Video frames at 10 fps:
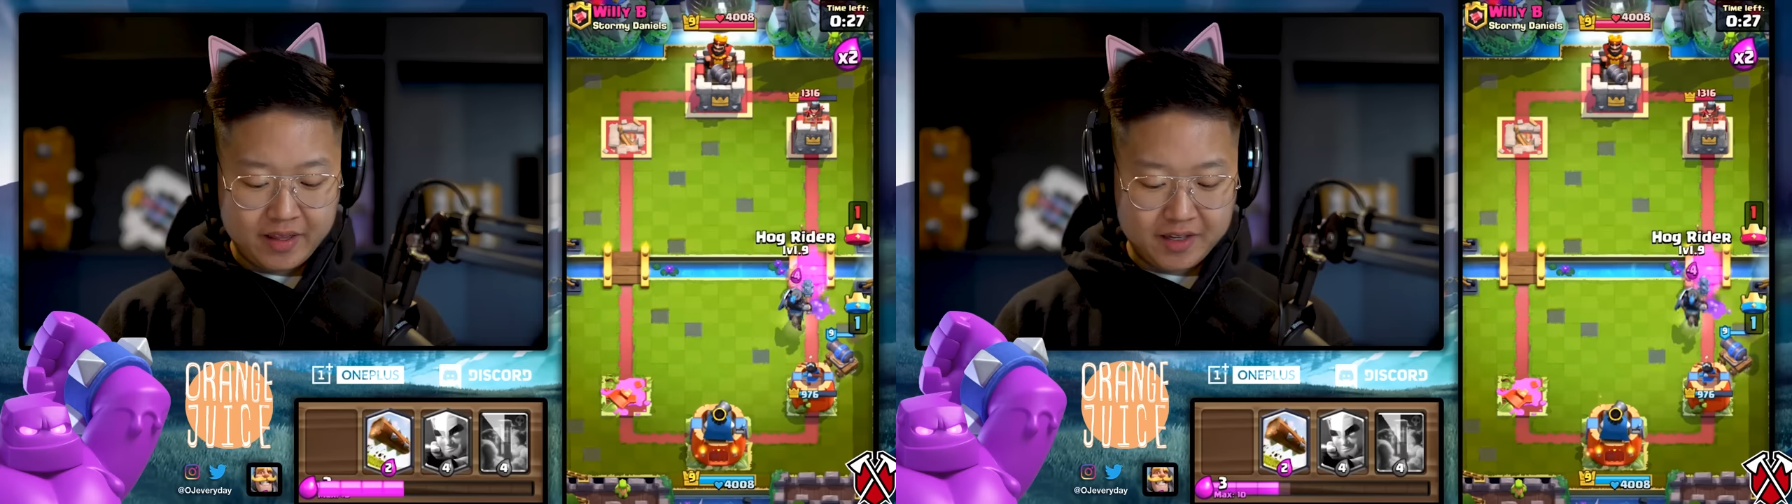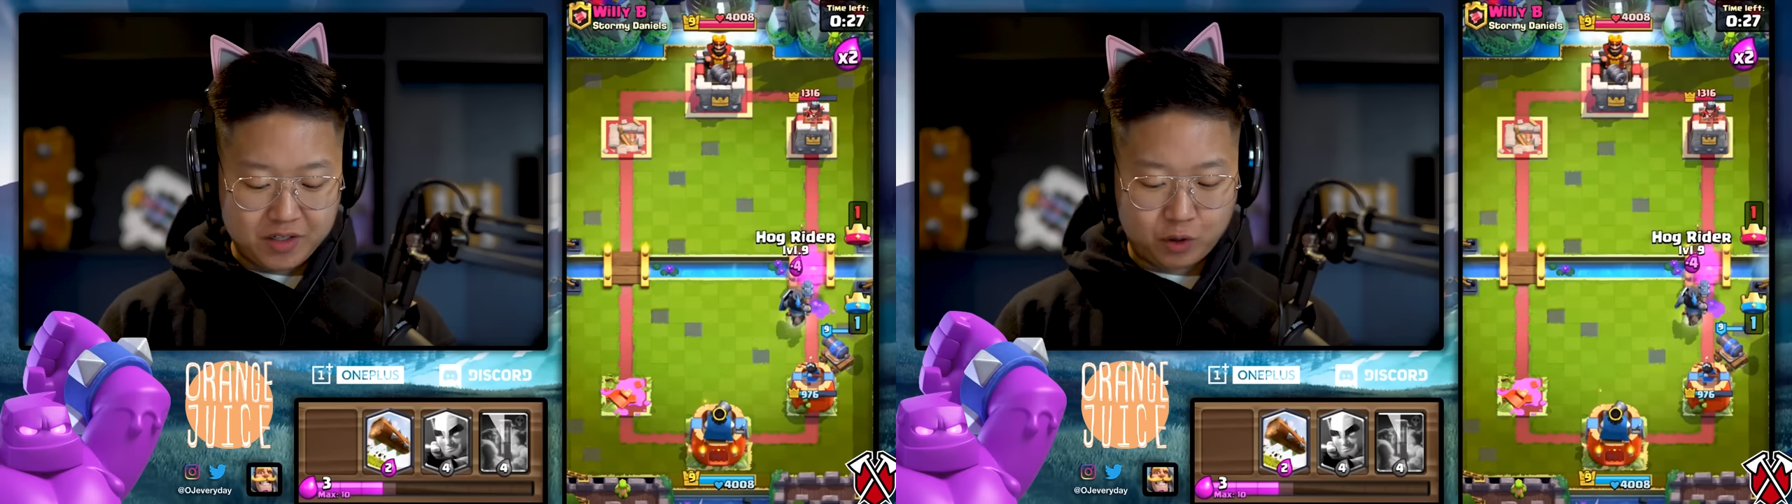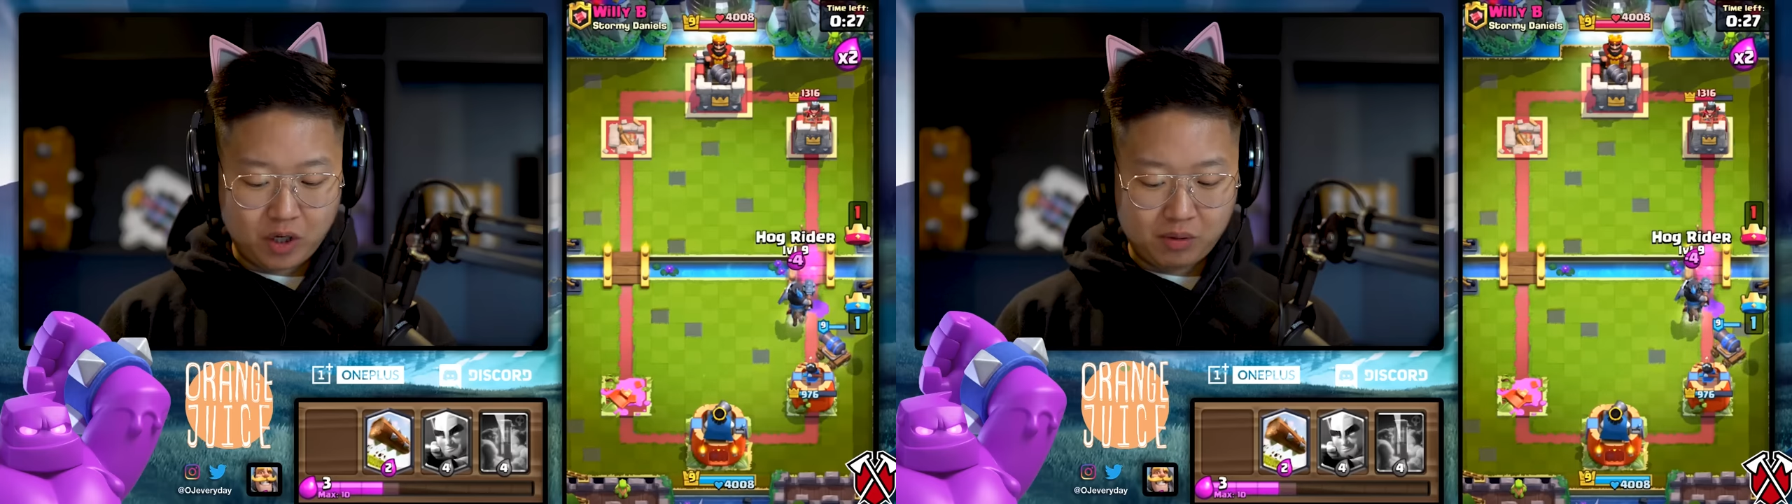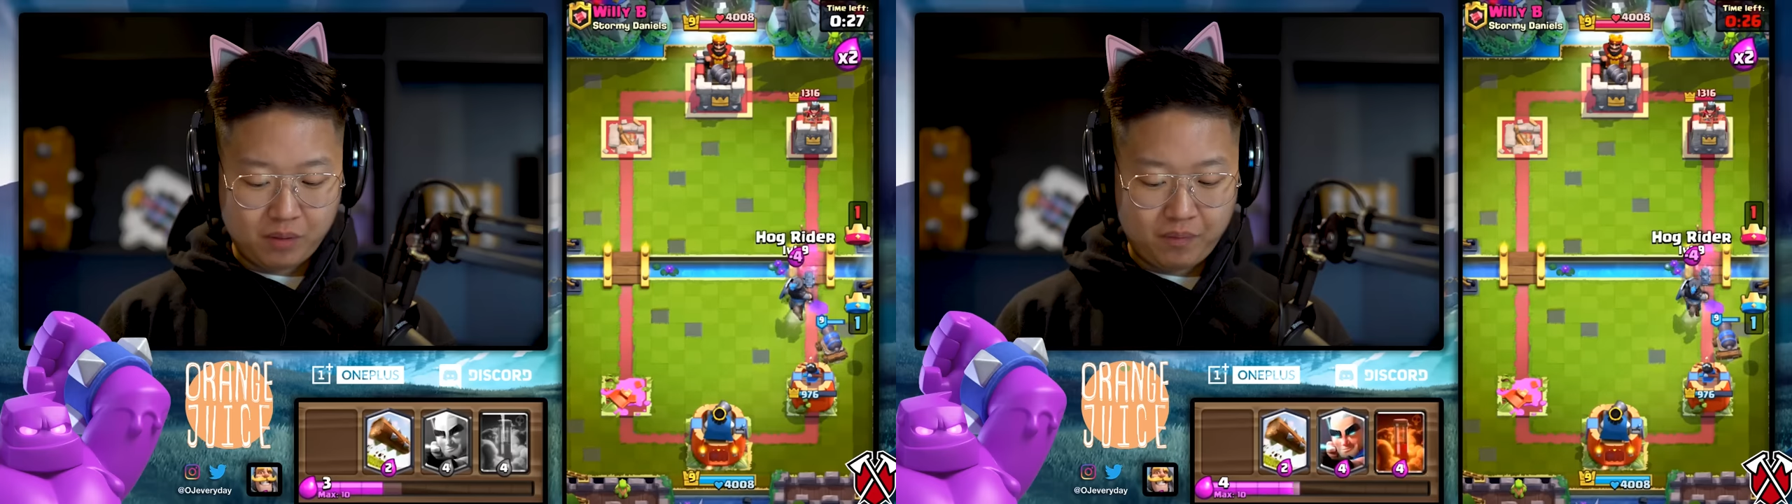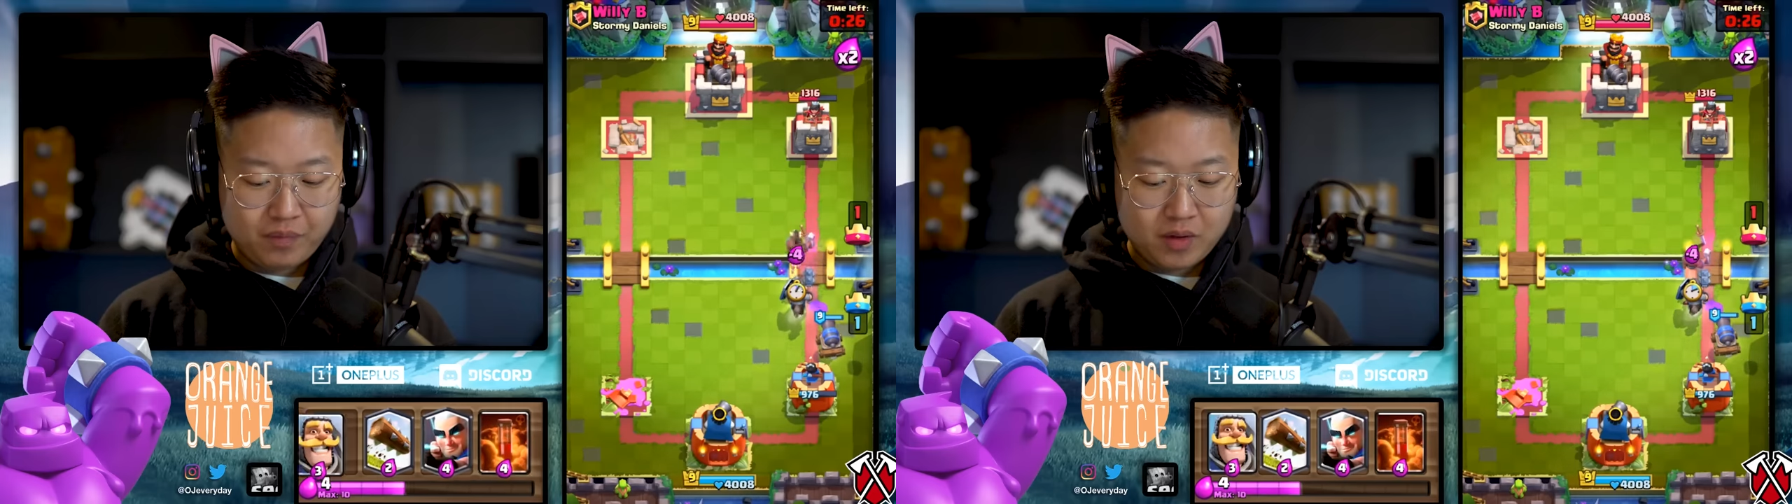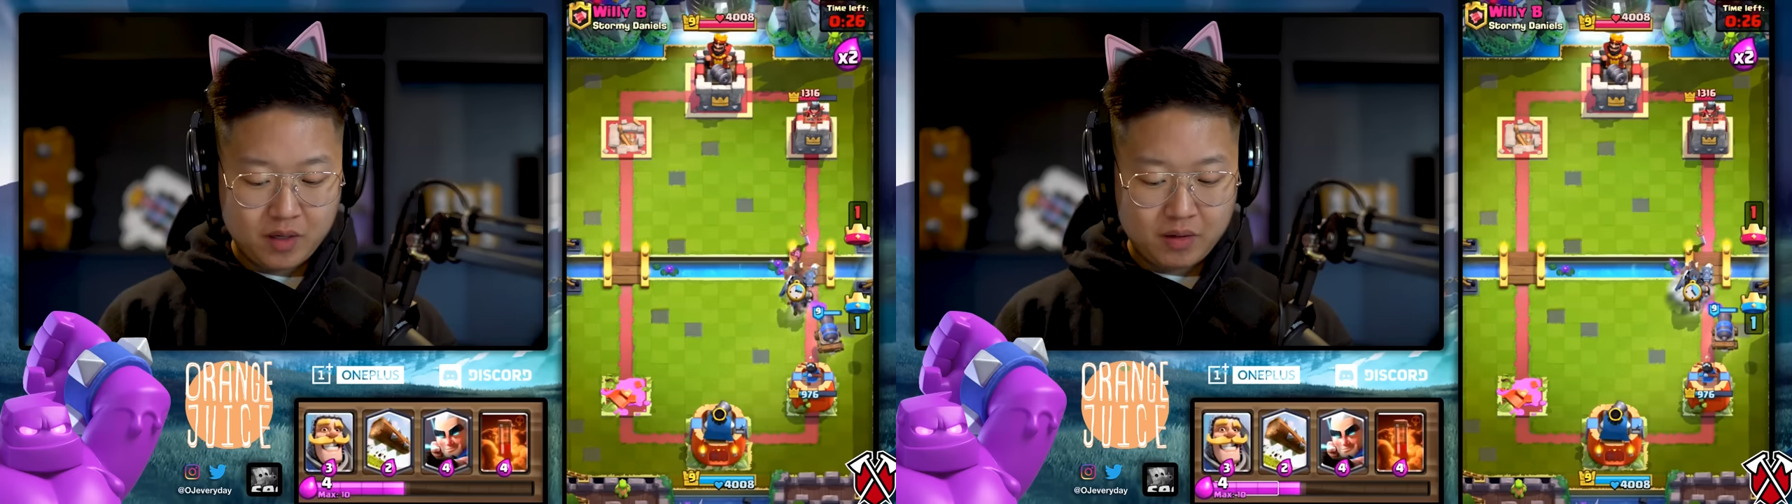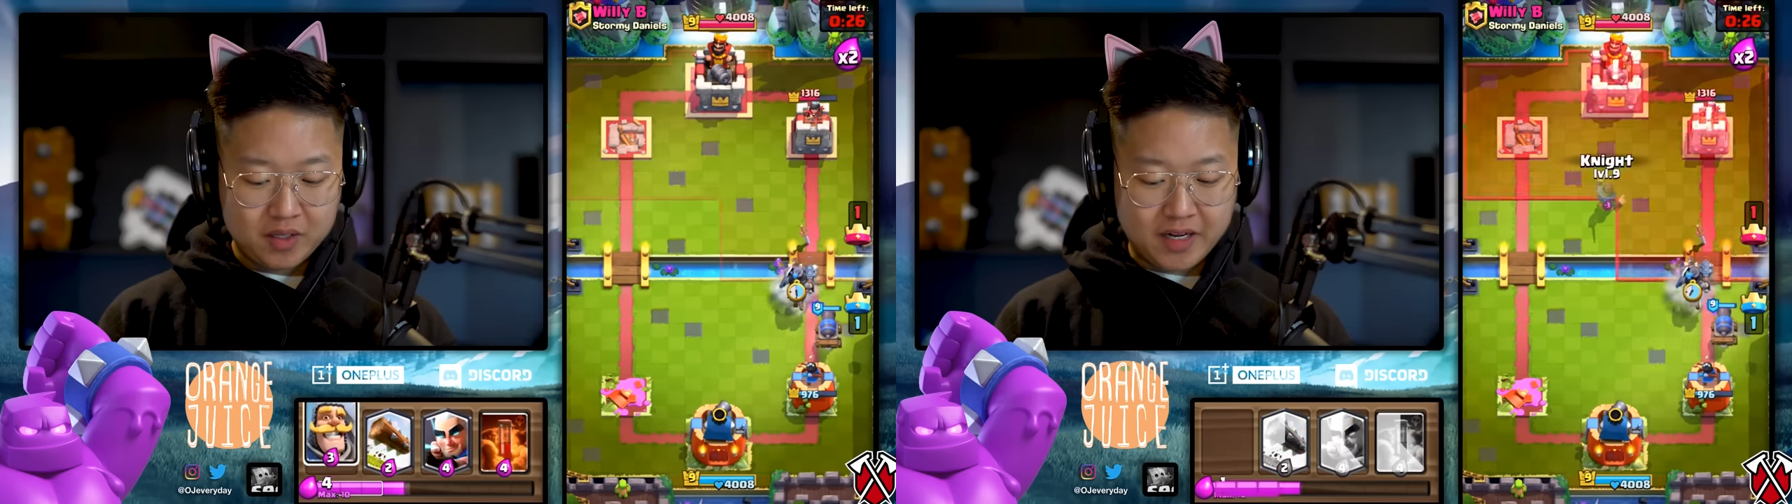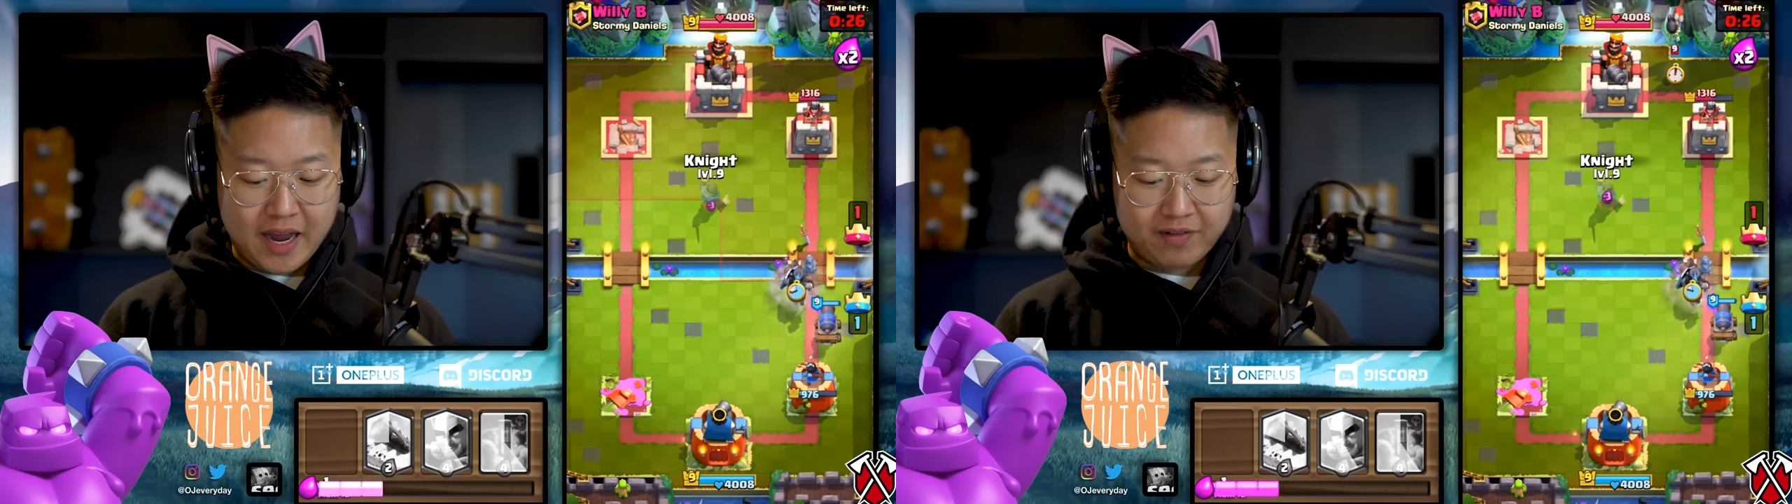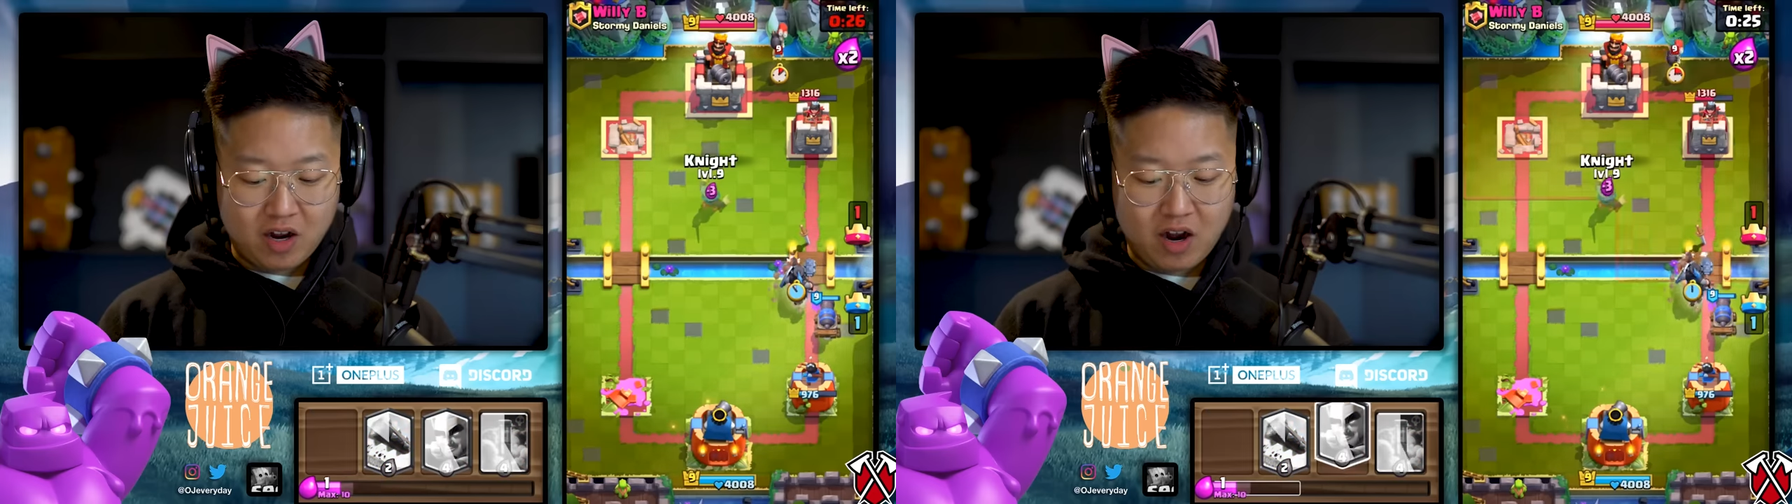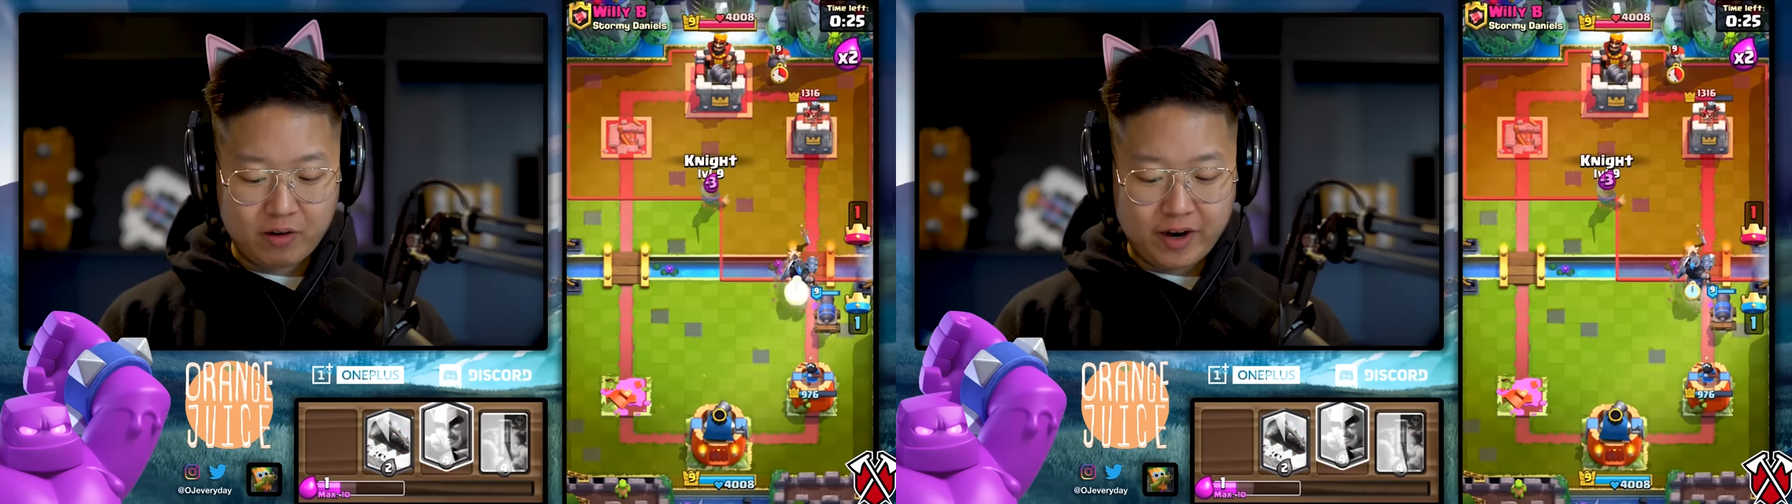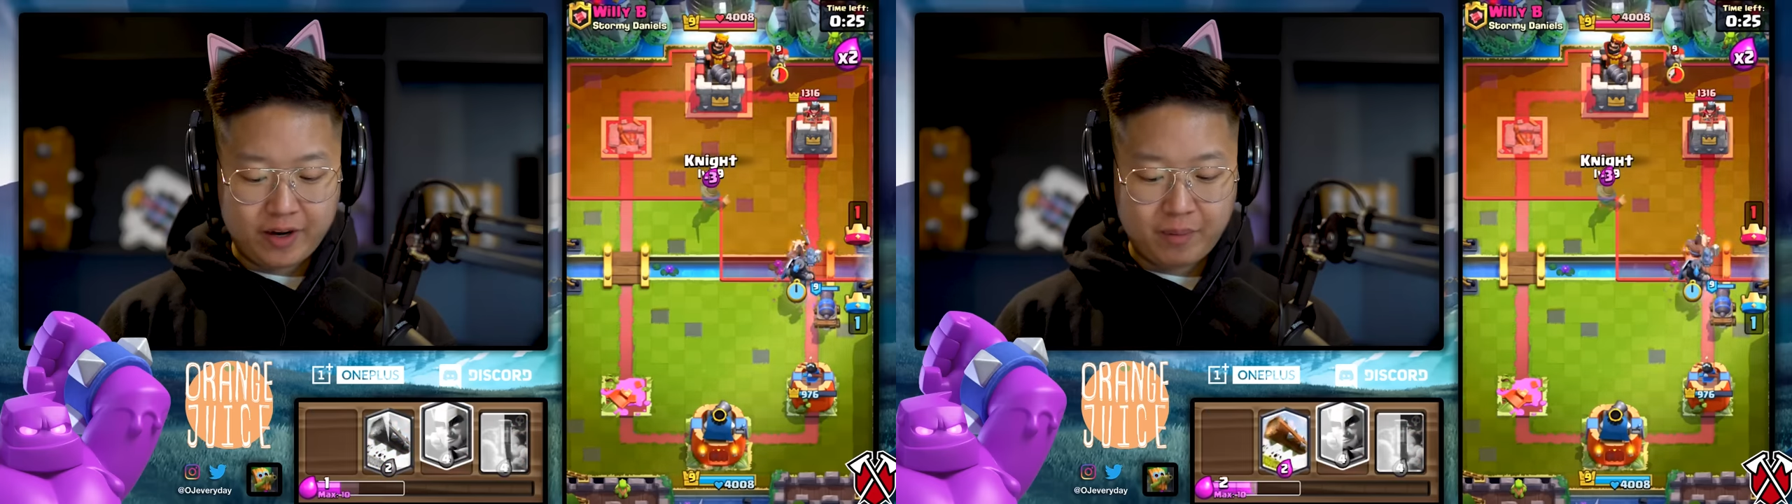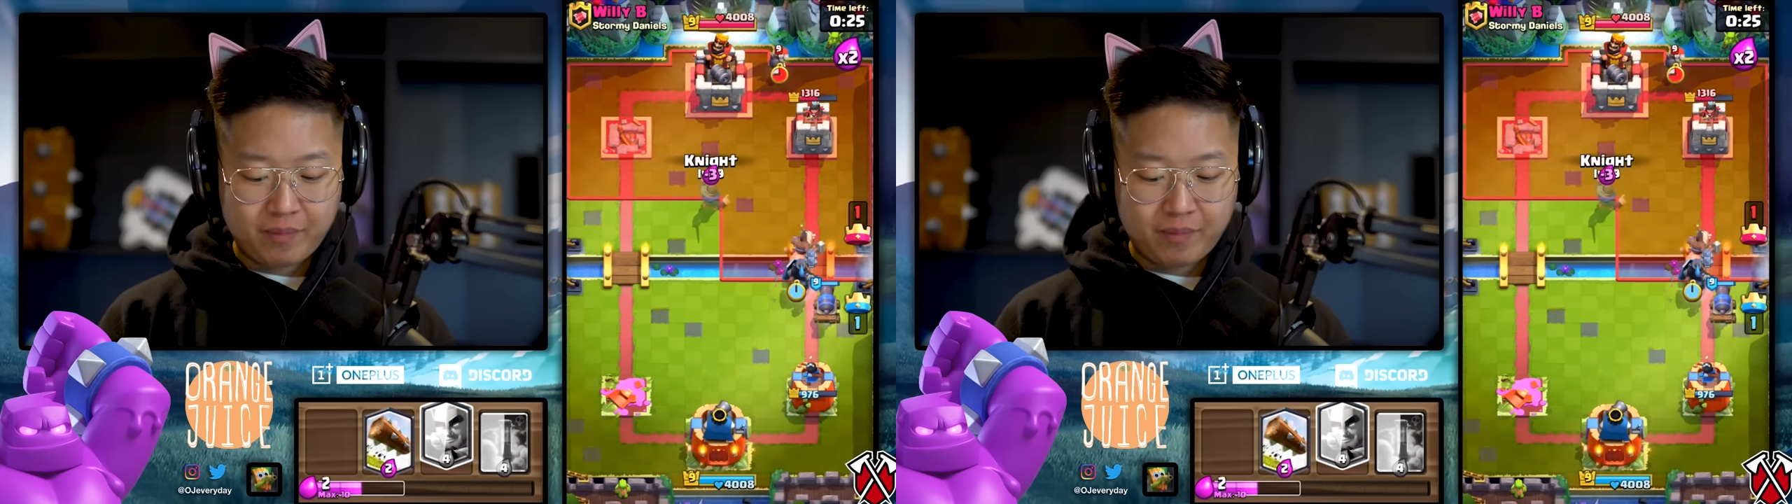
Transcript: that is in trouble. Because I have the hog rider.